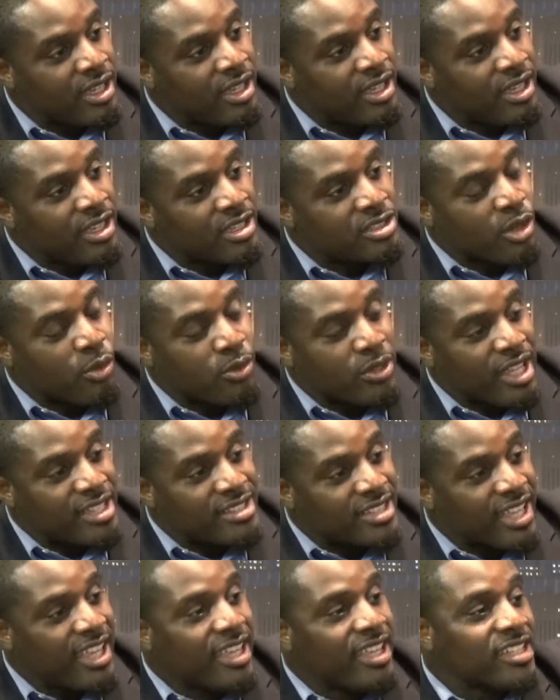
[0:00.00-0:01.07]
So when they
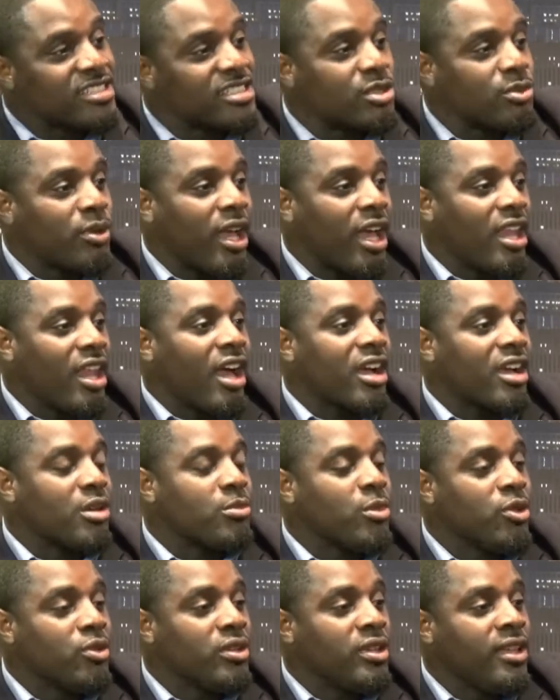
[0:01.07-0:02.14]
take history out of our
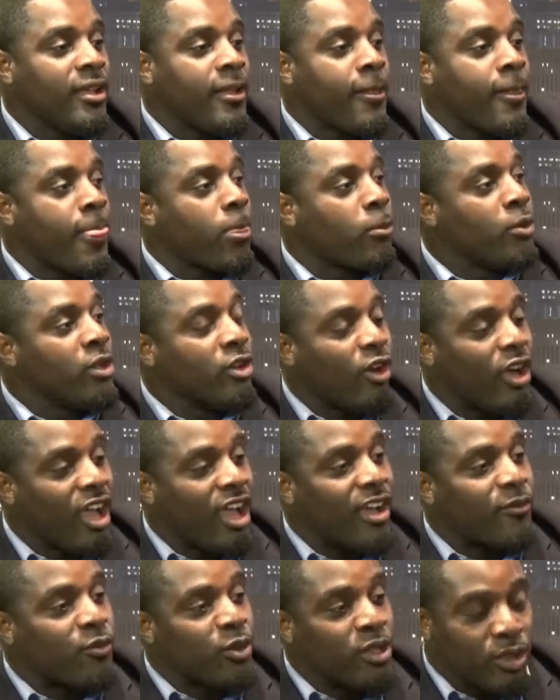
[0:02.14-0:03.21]
community,
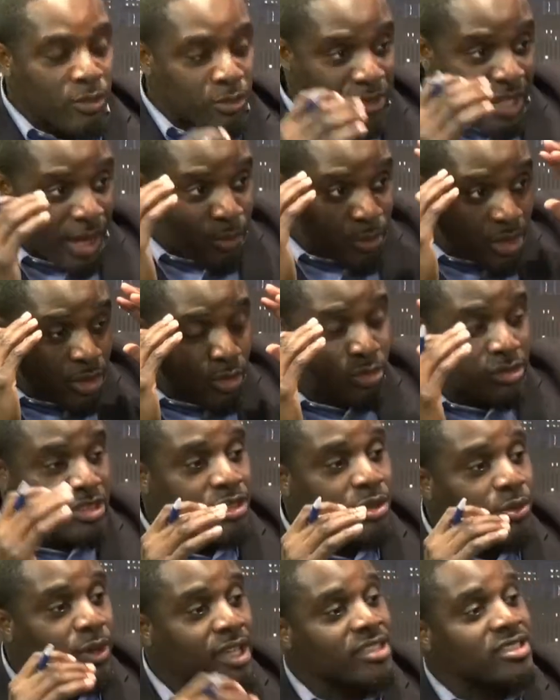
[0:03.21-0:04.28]
now we losing
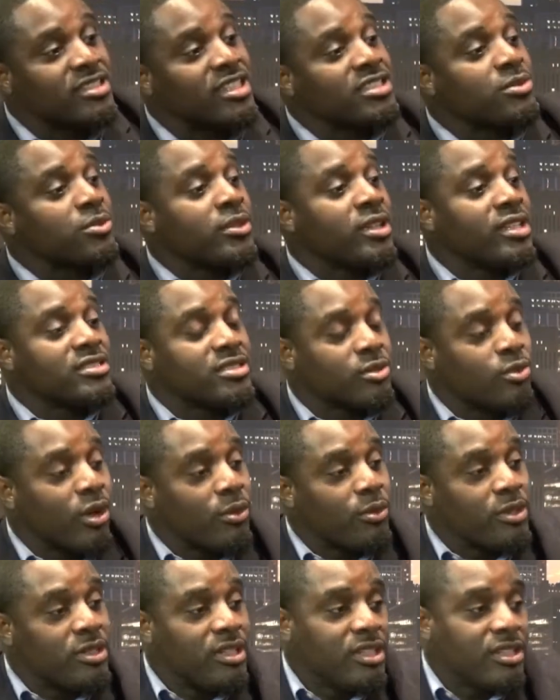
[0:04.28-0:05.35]
direction as it relates to where
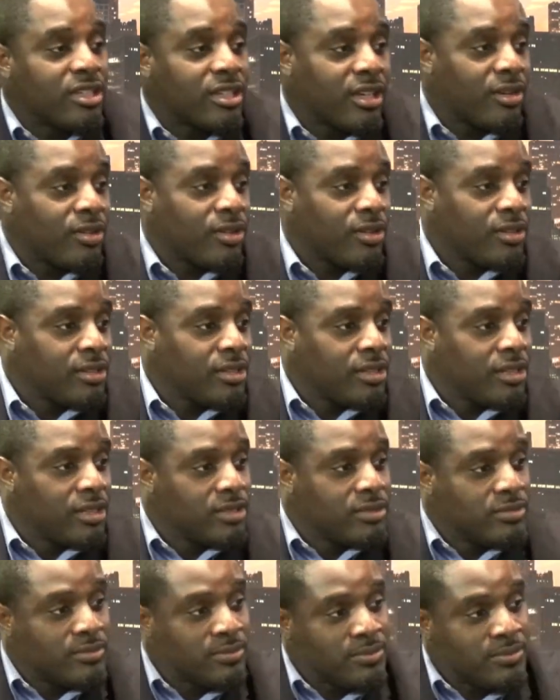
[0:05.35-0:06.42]
we need to
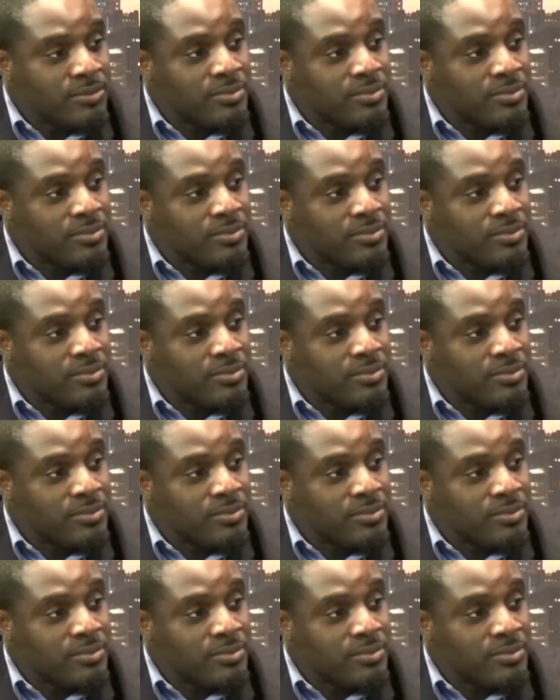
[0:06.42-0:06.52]
go.